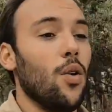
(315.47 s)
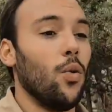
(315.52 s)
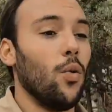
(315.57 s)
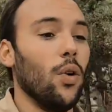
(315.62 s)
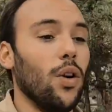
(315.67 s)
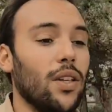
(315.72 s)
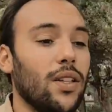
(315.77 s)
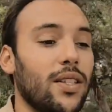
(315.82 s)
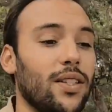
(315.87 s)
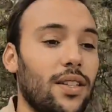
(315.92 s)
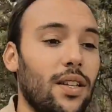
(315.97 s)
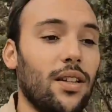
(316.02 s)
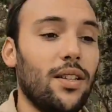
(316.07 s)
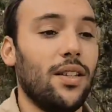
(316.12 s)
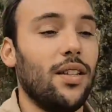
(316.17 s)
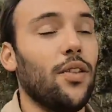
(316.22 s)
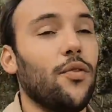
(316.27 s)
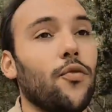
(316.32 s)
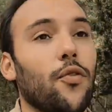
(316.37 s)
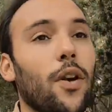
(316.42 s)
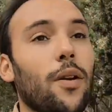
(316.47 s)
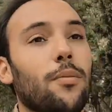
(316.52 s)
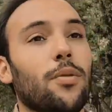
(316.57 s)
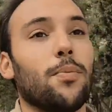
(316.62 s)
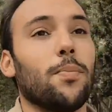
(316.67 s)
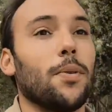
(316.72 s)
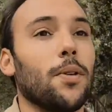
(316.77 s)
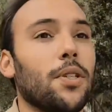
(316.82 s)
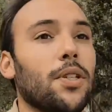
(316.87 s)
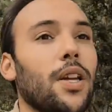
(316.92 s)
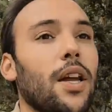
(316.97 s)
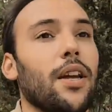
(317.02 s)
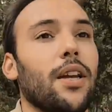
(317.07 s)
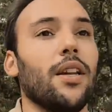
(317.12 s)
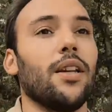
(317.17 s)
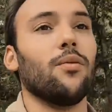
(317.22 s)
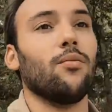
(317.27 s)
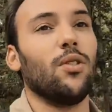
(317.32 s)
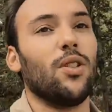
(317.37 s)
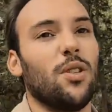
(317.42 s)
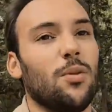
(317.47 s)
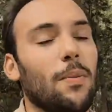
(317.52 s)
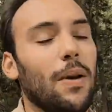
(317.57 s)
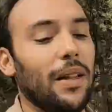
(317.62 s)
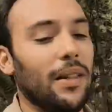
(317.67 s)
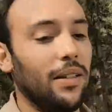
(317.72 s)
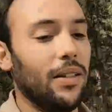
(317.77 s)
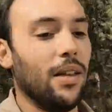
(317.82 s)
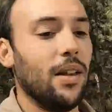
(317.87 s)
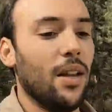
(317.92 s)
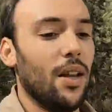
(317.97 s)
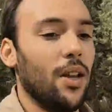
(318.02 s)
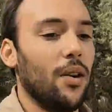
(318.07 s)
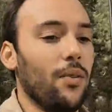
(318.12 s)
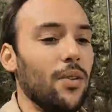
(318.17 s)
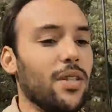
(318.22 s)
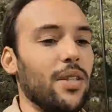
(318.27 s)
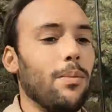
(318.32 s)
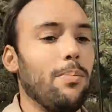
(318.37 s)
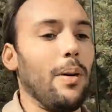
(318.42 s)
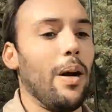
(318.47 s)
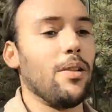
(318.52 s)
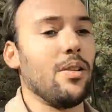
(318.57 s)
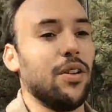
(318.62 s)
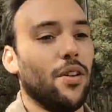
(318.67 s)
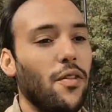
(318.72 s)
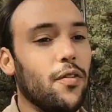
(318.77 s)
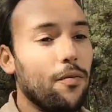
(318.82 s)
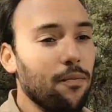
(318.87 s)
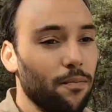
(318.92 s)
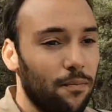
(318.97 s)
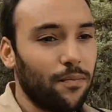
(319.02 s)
was 60 frames per second, which meant it was about a